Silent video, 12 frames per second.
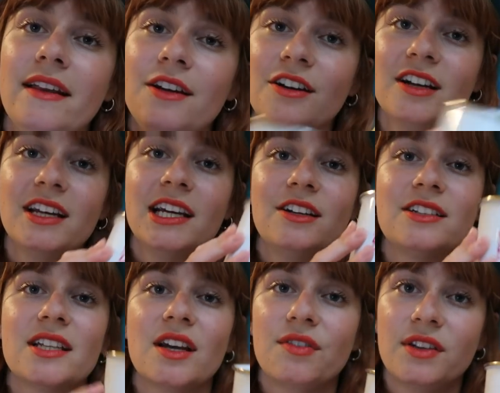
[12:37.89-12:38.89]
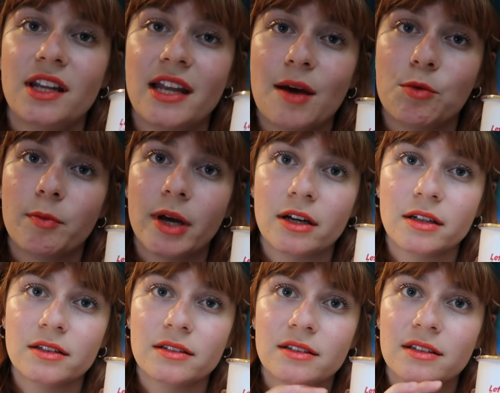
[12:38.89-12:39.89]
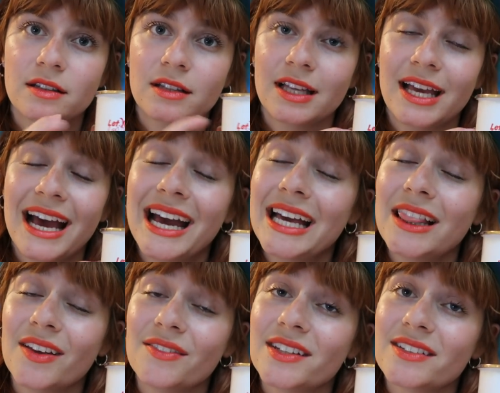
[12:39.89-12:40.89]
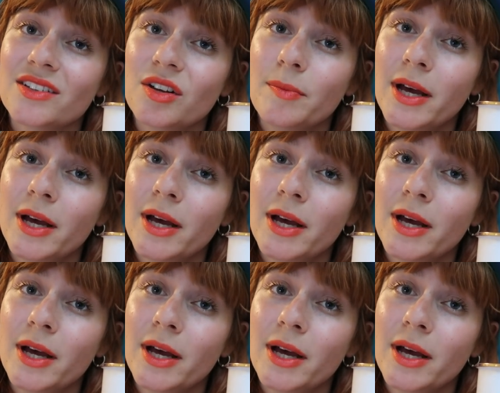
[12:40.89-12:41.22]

Then you're gonna get yourself an enamel mug. I love this little